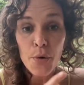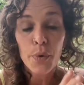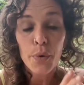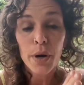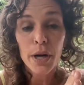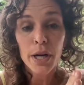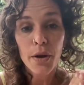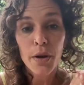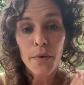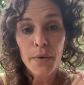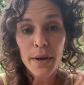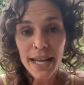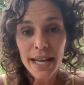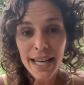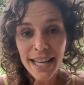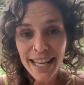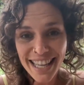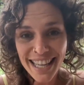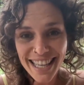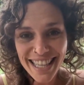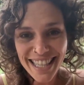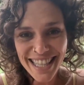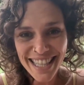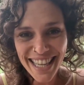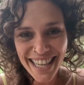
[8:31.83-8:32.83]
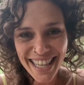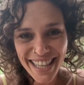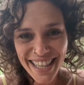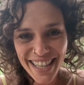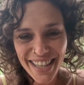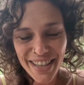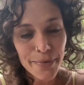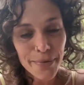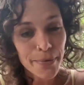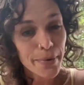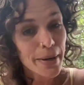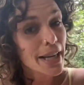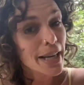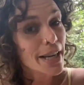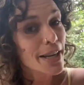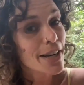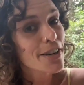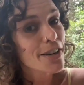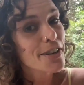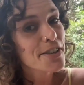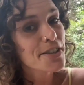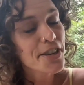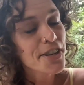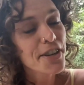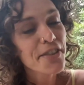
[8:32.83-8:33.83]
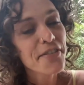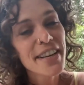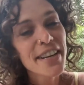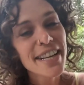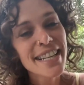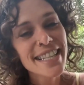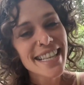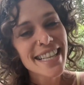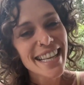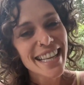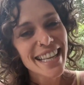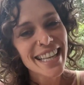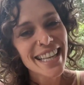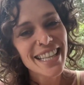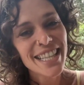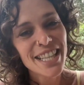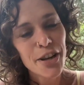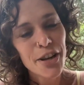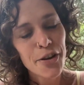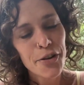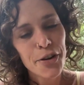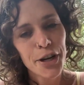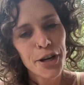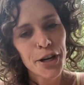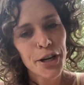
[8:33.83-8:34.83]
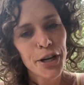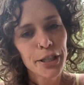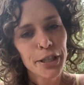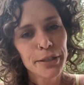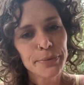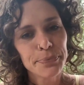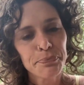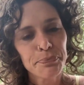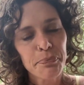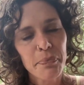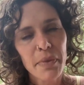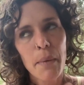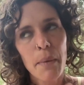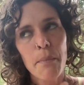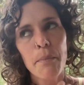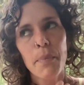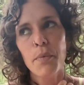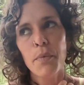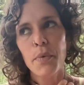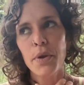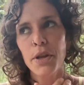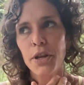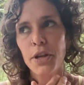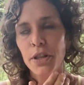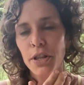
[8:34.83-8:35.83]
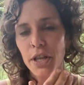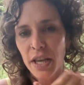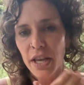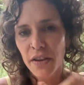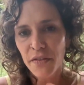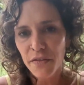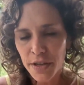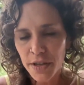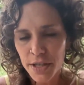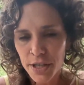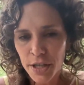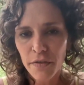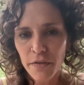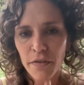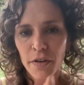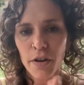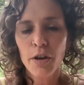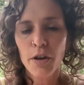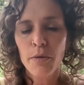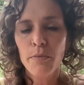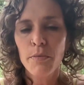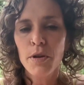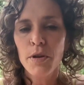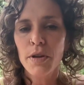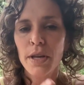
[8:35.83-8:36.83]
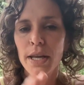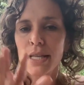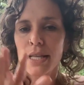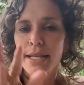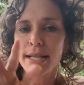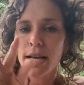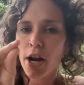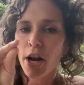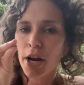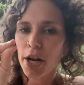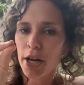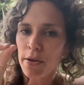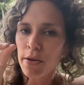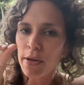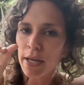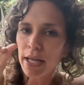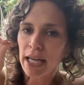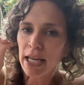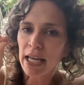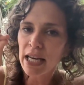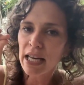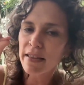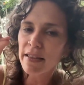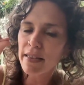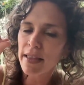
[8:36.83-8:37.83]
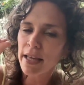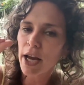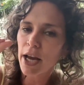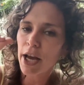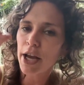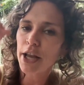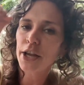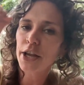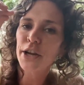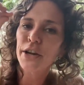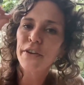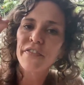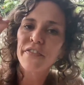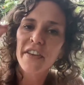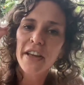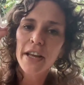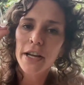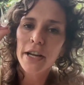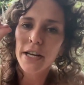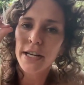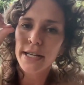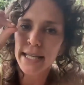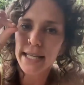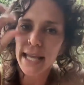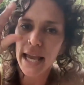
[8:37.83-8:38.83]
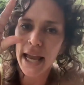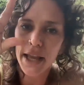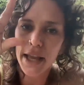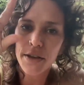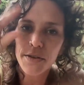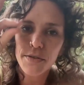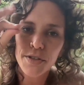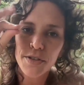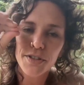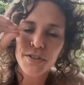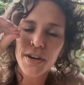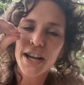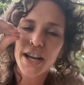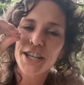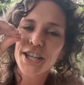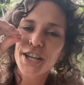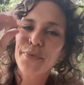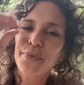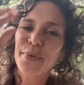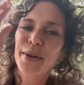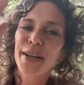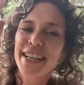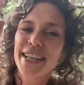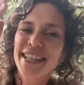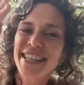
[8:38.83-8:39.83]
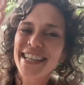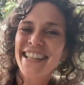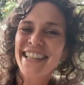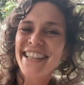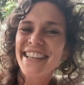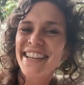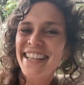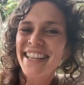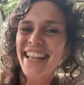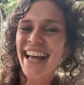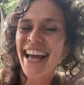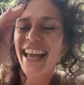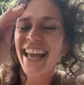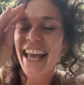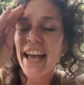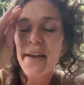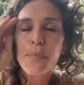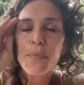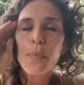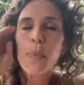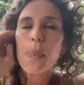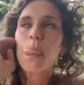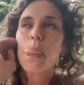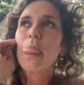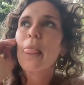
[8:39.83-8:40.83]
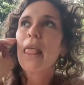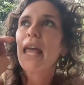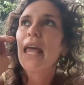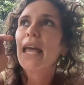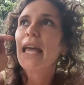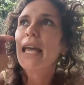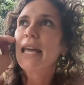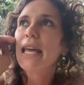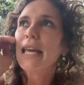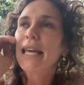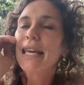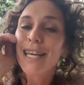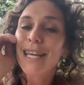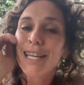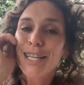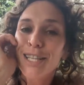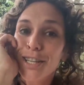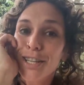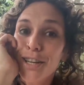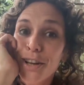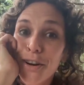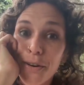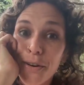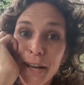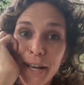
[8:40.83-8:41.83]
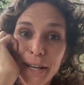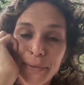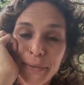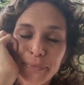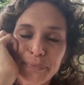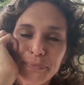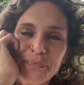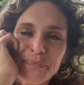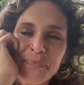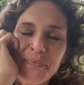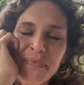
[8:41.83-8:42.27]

We're going to get into reading our cervix and getting to know her. But when you're looking for cervical mucus, are you getting anything on your fingers? Can you stretch it? What does it look like? Get to know it.